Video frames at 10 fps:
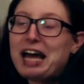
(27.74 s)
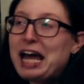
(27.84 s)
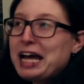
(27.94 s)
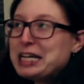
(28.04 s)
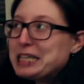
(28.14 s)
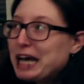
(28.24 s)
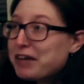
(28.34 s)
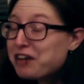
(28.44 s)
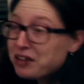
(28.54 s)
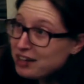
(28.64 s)
And
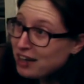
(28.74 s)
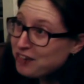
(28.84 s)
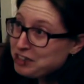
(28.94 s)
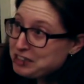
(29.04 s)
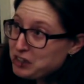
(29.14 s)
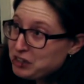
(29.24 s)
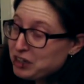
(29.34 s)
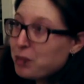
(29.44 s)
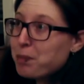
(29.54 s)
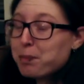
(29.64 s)
I found that kind of
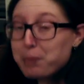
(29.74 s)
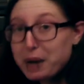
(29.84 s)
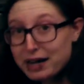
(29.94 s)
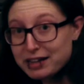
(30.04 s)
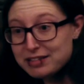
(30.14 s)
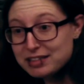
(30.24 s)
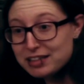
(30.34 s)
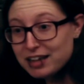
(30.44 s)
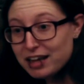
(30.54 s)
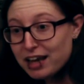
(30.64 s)
insulting,
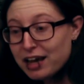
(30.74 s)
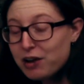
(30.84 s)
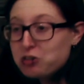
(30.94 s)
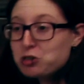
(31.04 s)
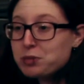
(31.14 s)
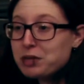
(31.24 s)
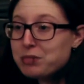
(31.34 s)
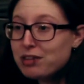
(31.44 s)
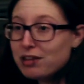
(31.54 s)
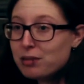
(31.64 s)
but it also
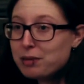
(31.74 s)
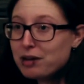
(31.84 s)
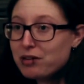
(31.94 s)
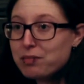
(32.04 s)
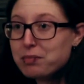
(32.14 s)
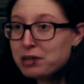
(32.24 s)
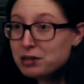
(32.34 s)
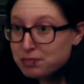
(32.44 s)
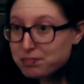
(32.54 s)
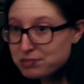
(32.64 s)
made me think about
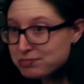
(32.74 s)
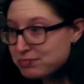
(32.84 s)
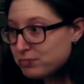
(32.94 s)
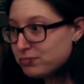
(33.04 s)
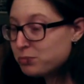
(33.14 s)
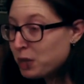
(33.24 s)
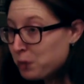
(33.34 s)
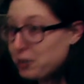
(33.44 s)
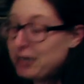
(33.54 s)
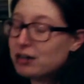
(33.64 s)
my
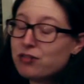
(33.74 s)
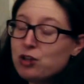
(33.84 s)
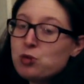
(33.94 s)
my brand of